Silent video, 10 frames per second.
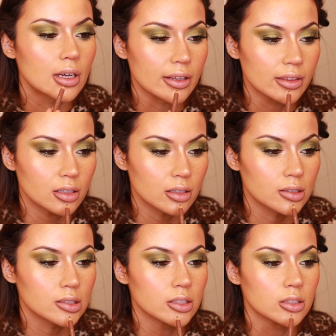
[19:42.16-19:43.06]
I think
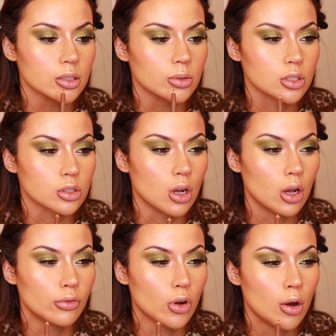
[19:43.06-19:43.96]
I'm gonna do a
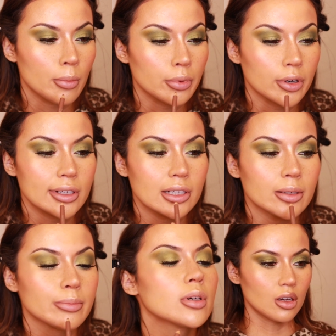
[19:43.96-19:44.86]
sort of ombre
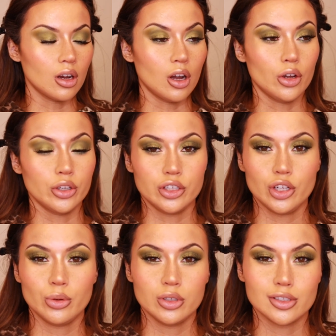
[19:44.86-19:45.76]
lip. Oh, you
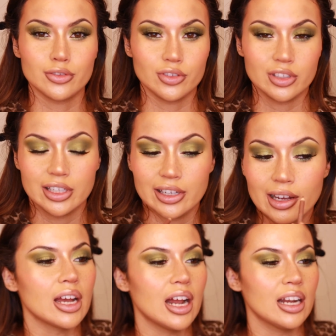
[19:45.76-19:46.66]
know what's
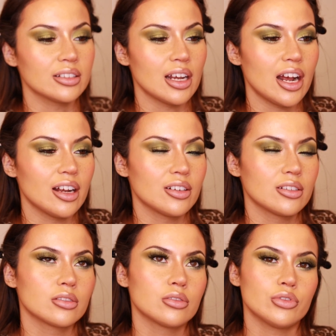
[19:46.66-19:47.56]
funny?
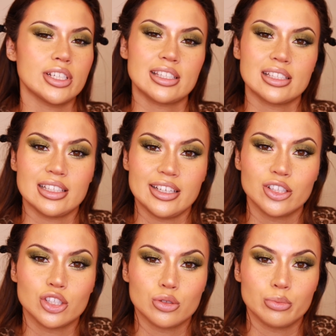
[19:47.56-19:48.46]
Recently
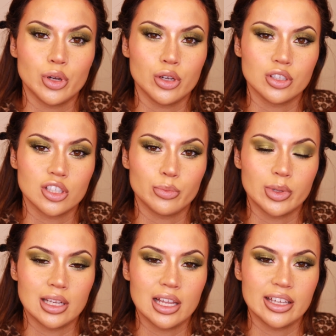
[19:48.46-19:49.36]
in some posts I've
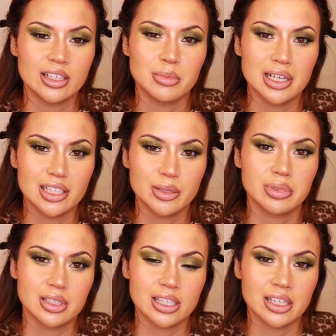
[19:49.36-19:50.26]
been lining my
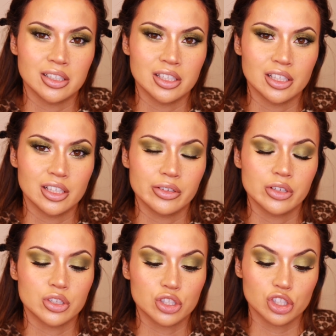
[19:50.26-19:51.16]
lips in a
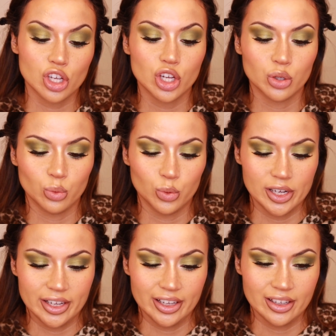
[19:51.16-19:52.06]
certain
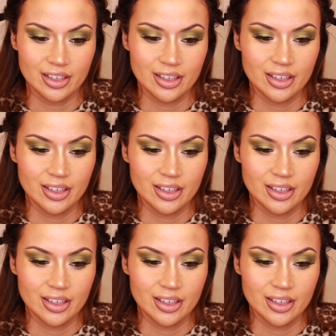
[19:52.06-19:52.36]
way